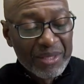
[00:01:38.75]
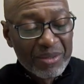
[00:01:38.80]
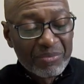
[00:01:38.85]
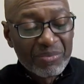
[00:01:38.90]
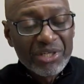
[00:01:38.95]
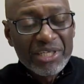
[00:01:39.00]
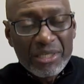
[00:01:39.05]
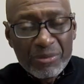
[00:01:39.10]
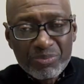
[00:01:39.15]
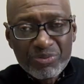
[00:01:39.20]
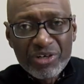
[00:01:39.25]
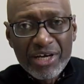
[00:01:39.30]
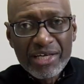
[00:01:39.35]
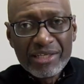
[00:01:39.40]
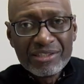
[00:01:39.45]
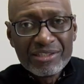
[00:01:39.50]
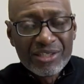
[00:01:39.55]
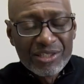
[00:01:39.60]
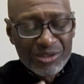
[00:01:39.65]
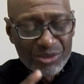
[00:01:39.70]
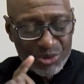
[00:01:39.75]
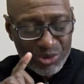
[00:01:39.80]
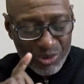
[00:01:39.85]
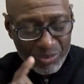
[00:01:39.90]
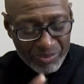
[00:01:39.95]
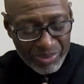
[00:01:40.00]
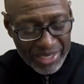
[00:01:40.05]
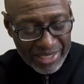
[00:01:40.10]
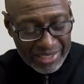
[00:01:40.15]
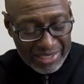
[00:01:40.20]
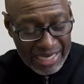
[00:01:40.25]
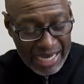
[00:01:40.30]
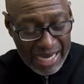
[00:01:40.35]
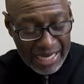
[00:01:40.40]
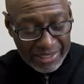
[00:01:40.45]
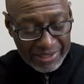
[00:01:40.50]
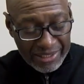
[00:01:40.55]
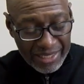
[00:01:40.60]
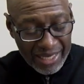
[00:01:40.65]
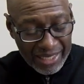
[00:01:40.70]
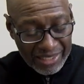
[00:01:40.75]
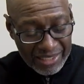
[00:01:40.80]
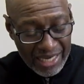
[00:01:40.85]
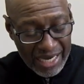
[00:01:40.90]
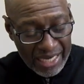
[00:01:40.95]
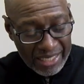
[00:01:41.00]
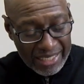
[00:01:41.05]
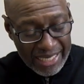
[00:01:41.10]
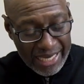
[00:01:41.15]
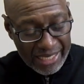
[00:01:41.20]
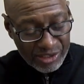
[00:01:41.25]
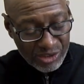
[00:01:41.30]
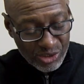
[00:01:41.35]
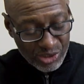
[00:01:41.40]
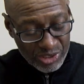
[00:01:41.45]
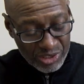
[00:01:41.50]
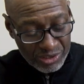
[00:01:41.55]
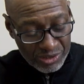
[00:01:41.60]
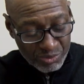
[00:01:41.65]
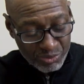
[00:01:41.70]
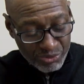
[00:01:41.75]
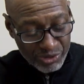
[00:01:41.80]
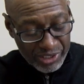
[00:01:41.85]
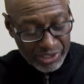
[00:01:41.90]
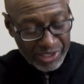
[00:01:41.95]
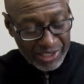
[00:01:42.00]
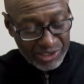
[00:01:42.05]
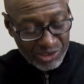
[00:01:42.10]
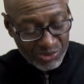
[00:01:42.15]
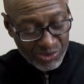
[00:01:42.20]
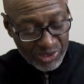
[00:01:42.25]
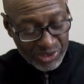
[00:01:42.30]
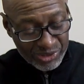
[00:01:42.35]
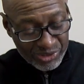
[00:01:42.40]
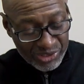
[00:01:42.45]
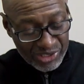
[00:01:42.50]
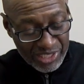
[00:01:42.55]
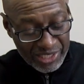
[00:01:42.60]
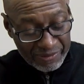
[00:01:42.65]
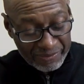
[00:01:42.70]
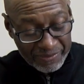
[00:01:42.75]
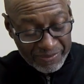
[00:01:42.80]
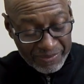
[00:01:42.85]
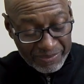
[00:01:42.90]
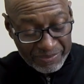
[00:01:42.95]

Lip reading: But he prayed to a big God, and God answered his prayer, as we will see.